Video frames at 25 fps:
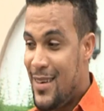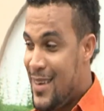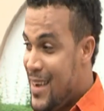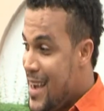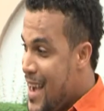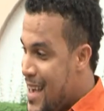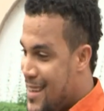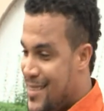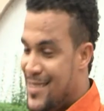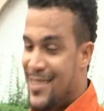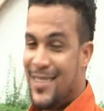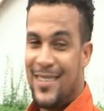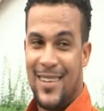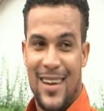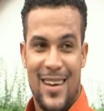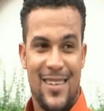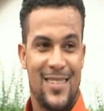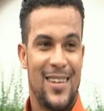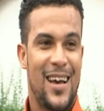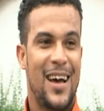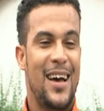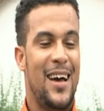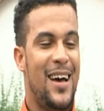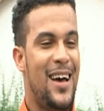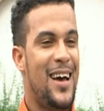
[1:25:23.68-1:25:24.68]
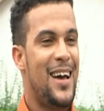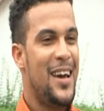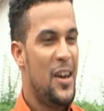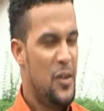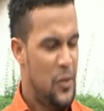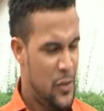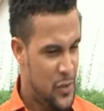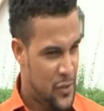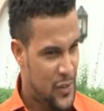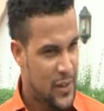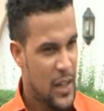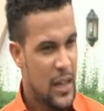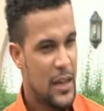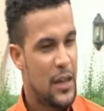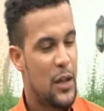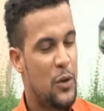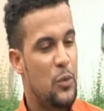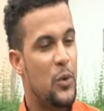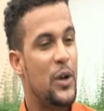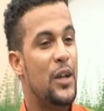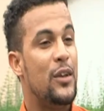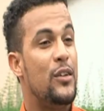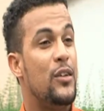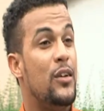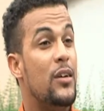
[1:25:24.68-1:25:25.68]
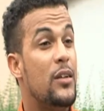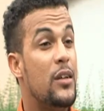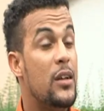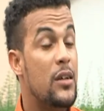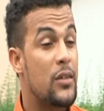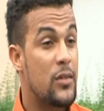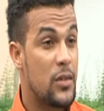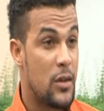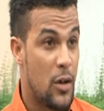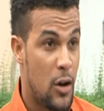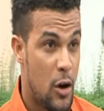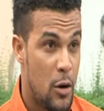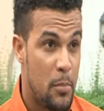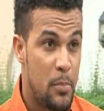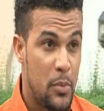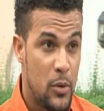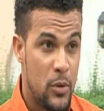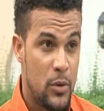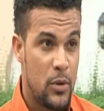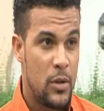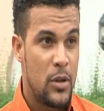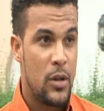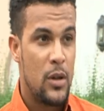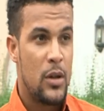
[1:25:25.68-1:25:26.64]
Yes. I understand that we're done as a couple,